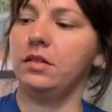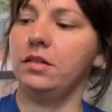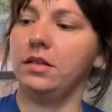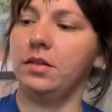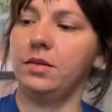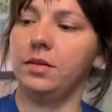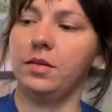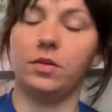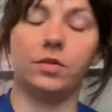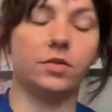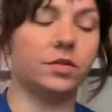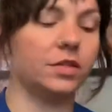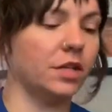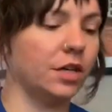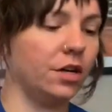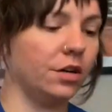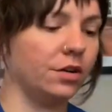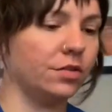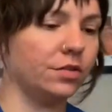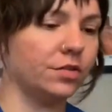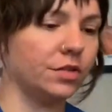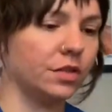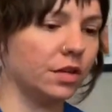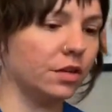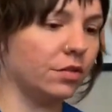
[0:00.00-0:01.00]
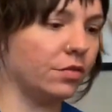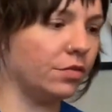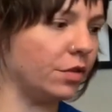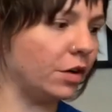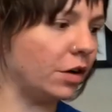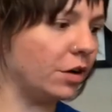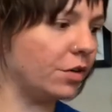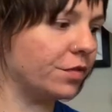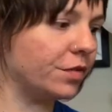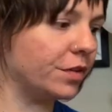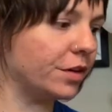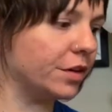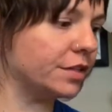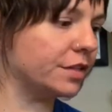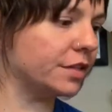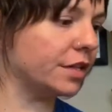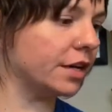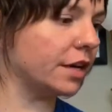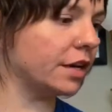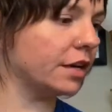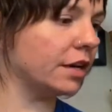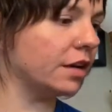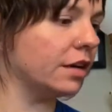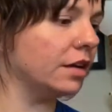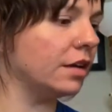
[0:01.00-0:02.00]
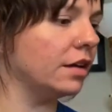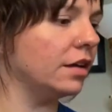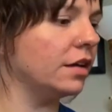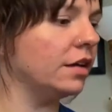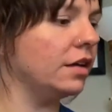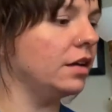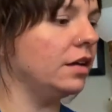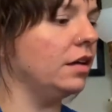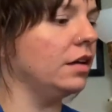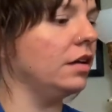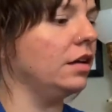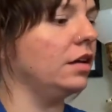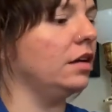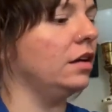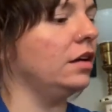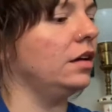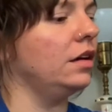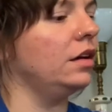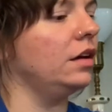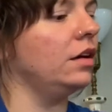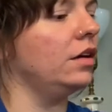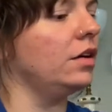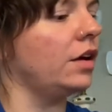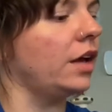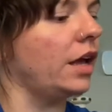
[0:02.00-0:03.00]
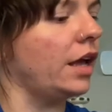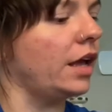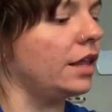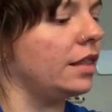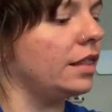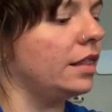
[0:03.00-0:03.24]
I'm scared it's gonna fall for a sec. Okay,